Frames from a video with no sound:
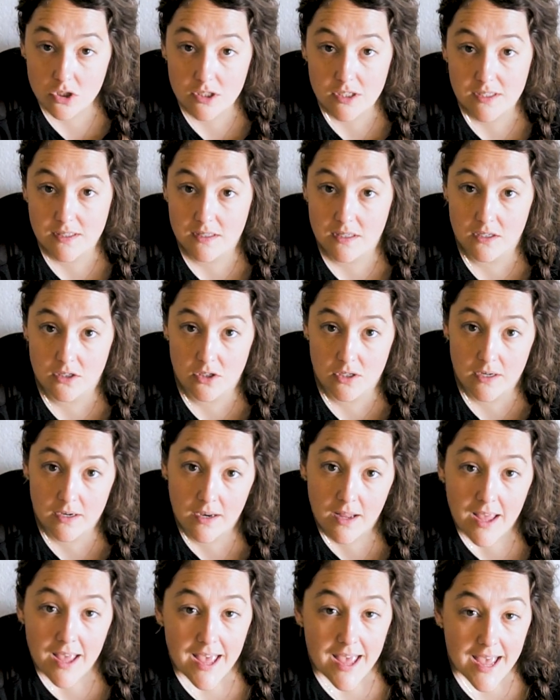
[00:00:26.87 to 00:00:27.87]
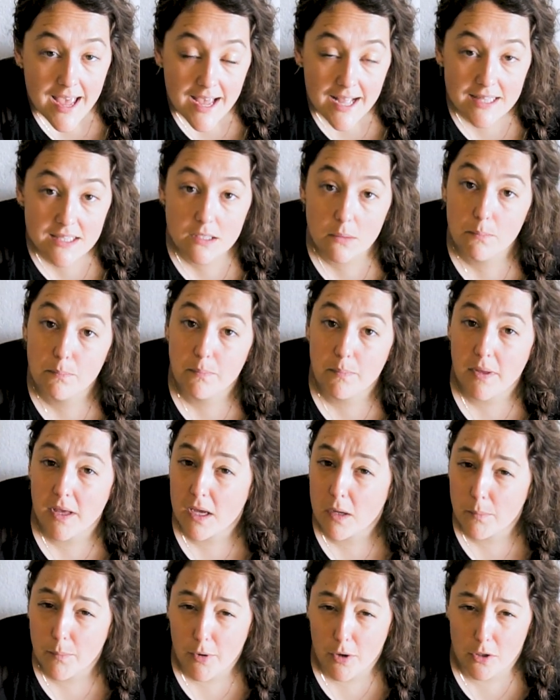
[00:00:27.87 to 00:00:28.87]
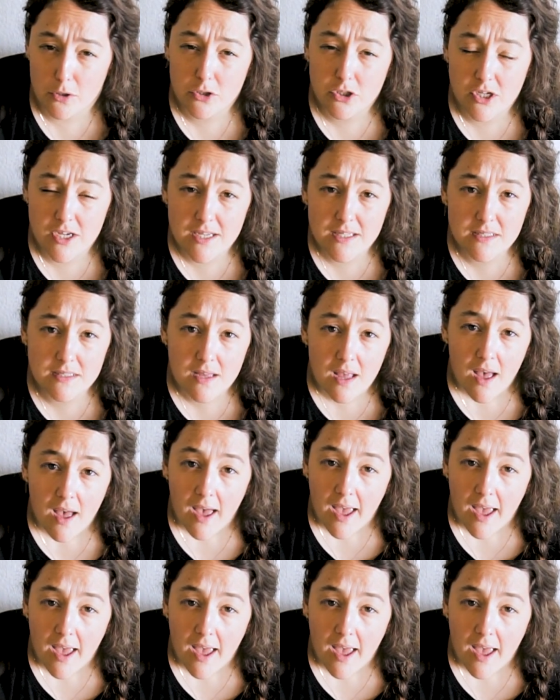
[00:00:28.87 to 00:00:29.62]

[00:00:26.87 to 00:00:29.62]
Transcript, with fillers: decision. It's a big purchase